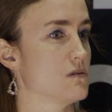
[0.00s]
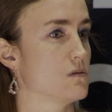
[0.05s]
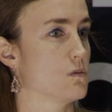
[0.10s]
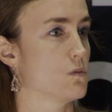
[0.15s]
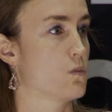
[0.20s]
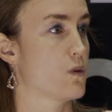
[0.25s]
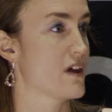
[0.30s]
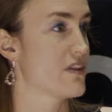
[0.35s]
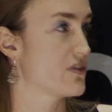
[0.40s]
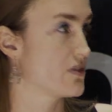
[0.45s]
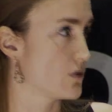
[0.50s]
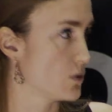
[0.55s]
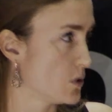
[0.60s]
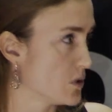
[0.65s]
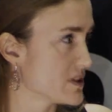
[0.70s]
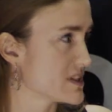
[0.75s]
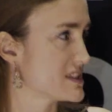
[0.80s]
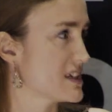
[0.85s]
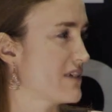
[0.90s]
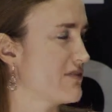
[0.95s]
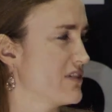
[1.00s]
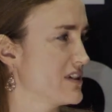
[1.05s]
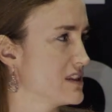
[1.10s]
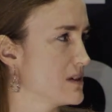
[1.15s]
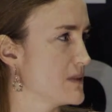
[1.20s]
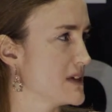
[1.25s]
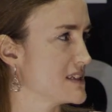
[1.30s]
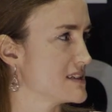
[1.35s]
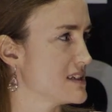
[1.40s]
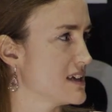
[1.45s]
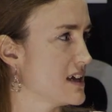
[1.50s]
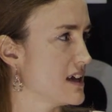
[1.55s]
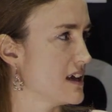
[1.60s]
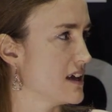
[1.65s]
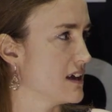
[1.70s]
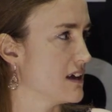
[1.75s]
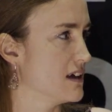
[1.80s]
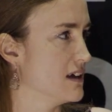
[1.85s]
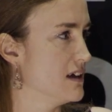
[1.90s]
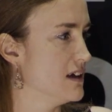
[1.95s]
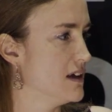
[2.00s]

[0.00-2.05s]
with all the suffering that we see.